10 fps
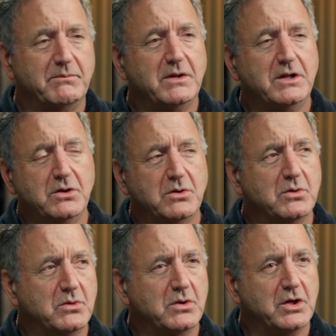
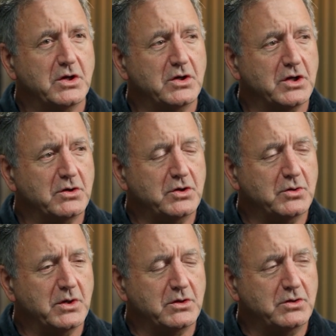you
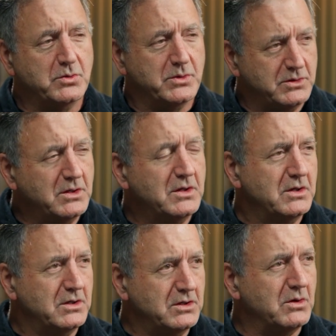would,
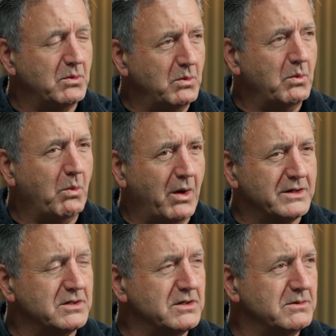
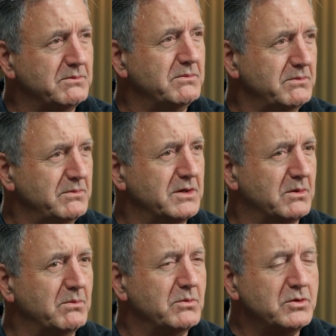want to,
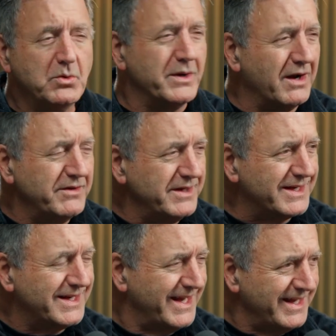do whatever you
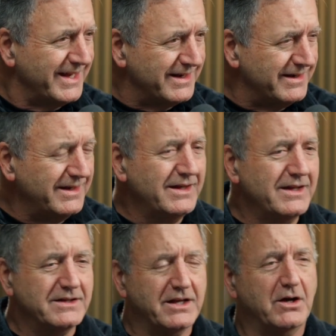can
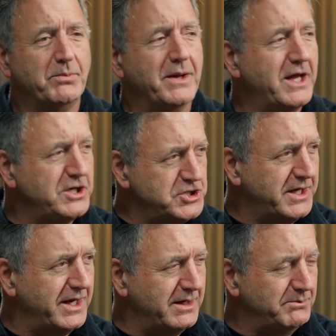to help
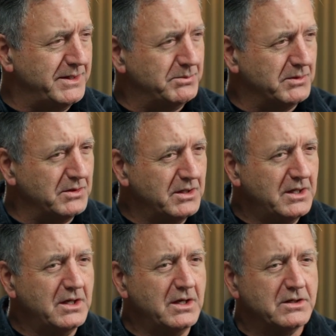educate people
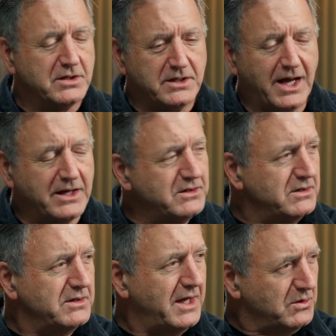to not
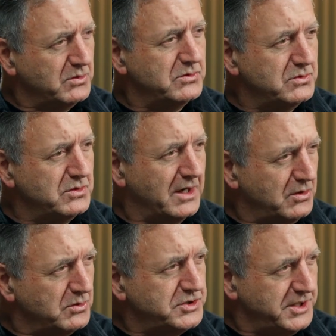
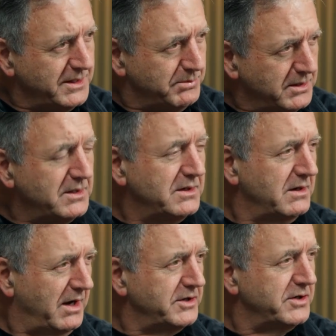go cheap
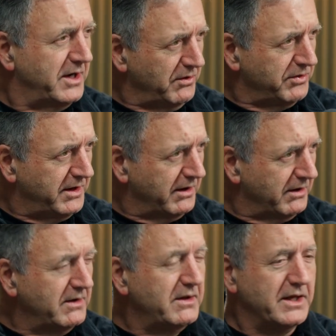on your health care.
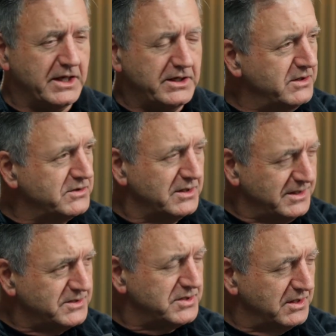And here's a
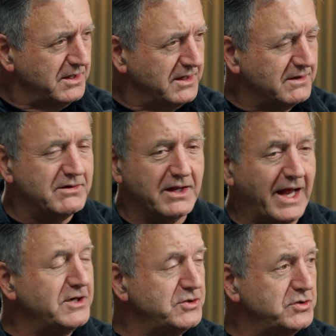list of things that
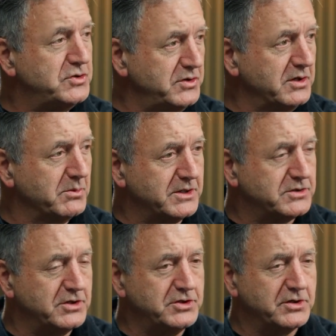as you do your
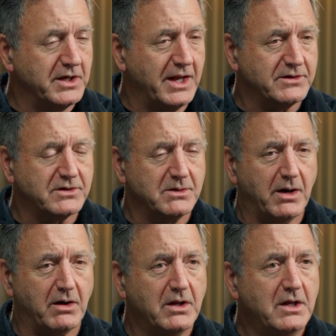research, you can ask
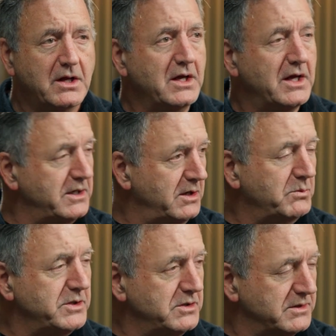about. And then
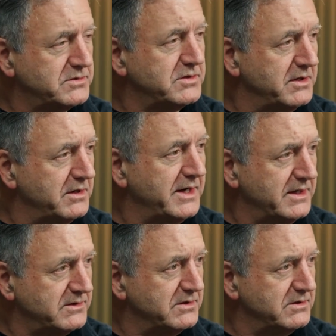when you listen to their
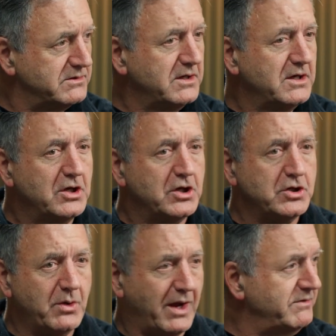answers,
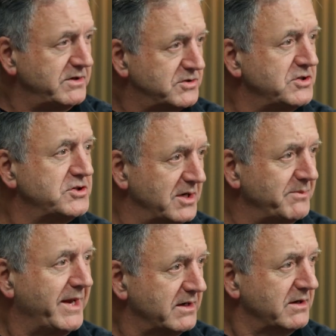you have a decision to
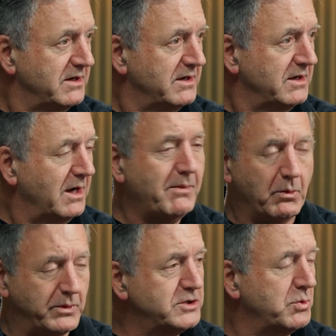make. about
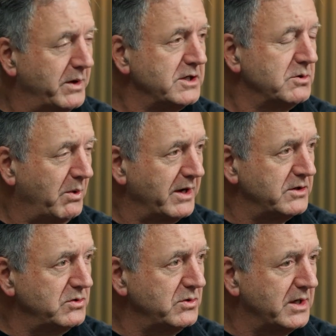which way you want to do it.